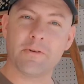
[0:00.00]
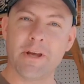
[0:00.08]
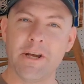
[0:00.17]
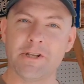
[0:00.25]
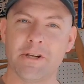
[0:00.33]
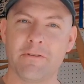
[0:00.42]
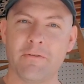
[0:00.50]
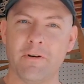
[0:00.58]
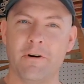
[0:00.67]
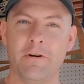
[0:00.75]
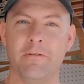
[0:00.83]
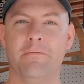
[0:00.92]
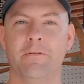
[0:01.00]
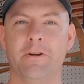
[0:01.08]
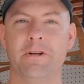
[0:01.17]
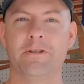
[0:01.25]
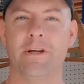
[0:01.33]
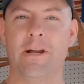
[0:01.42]
location for all the
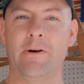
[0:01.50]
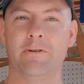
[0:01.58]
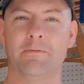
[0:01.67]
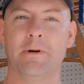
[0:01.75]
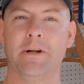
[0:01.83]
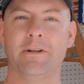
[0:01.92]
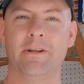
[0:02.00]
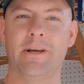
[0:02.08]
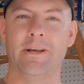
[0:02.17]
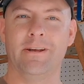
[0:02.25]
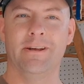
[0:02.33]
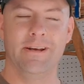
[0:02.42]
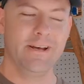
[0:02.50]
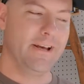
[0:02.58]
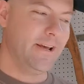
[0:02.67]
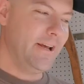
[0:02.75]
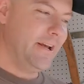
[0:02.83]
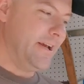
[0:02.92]
footage that I was about to take.
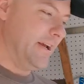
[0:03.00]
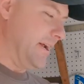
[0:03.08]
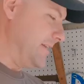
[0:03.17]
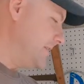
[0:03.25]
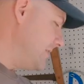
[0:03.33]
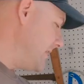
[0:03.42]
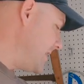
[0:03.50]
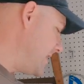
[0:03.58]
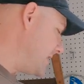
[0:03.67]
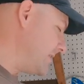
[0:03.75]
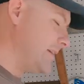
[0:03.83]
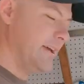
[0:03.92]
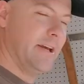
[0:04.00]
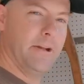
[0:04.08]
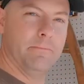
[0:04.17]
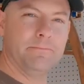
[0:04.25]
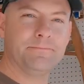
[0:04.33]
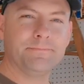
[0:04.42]
And I did that
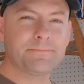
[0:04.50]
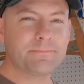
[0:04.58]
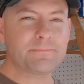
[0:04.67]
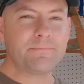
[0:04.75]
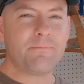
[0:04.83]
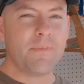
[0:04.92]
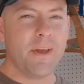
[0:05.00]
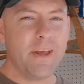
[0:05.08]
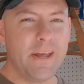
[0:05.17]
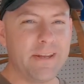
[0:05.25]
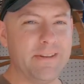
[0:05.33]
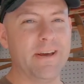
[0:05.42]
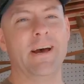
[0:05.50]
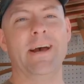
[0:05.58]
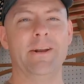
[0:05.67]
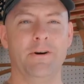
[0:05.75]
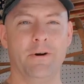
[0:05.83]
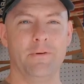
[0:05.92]
and it
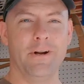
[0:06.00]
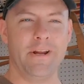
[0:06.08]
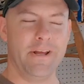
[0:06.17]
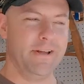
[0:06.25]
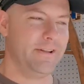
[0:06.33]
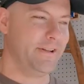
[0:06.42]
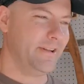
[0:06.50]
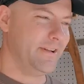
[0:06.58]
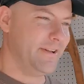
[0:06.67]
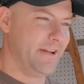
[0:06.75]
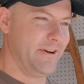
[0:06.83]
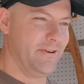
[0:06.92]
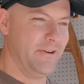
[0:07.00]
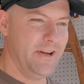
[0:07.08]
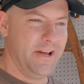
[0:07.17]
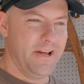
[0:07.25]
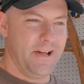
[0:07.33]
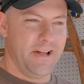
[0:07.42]
died already. Now,
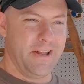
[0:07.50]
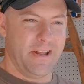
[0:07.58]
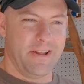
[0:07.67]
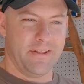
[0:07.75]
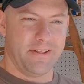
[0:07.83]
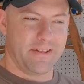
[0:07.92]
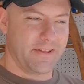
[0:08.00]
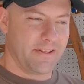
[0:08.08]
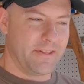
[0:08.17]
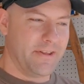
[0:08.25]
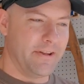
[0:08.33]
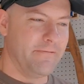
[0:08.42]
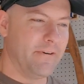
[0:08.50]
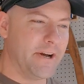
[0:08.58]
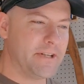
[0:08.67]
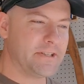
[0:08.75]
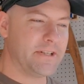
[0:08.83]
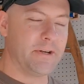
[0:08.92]
the
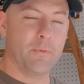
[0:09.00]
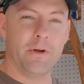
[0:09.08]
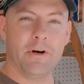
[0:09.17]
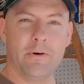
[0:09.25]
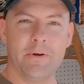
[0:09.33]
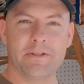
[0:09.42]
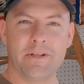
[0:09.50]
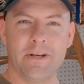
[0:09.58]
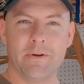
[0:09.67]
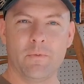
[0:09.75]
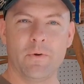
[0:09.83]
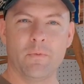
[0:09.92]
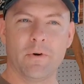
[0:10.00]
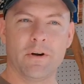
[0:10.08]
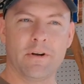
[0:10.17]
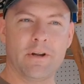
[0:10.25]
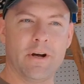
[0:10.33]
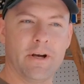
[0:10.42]
advice that we always get when
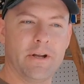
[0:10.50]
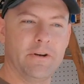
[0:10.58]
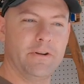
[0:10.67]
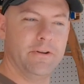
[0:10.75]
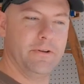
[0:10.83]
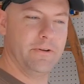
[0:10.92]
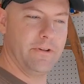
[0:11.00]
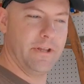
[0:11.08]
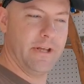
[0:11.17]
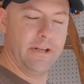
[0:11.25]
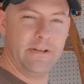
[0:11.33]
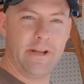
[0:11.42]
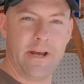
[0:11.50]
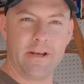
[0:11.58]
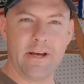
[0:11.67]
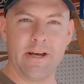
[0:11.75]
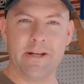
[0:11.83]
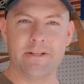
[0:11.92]
we're talking to the
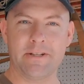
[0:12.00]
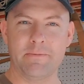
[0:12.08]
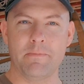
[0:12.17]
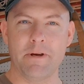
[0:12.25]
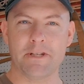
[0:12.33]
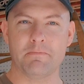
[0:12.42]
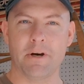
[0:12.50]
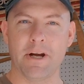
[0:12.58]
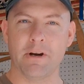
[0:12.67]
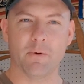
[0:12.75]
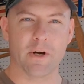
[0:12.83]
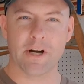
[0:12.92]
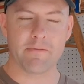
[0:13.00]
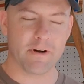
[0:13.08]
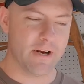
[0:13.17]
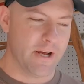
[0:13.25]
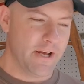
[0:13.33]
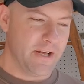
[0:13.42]
tech guys at Best Buy or
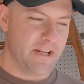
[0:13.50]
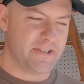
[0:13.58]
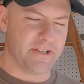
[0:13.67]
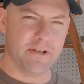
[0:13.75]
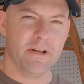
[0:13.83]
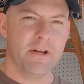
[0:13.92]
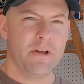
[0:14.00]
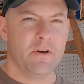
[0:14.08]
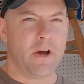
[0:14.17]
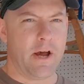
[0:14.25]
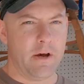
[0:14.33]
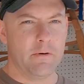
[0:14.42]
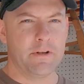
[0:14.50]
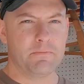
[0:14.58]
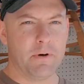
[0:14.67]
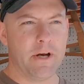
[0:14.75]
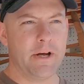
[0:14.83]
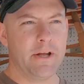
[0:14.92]
wherever is that I always
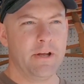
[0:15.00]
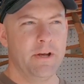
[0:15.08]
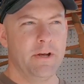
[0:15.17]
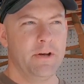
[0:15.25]
buy